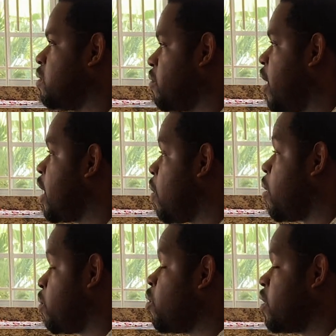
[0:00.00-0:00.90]
Right now, I
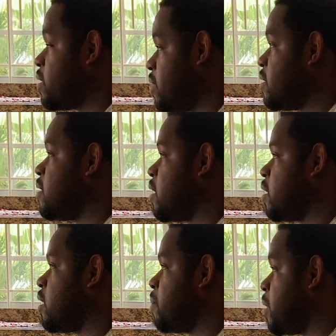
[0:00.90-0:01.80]
would honestly say
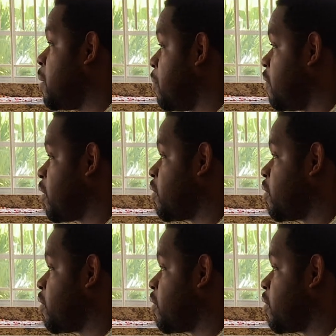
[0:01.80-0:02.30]
he made a perfect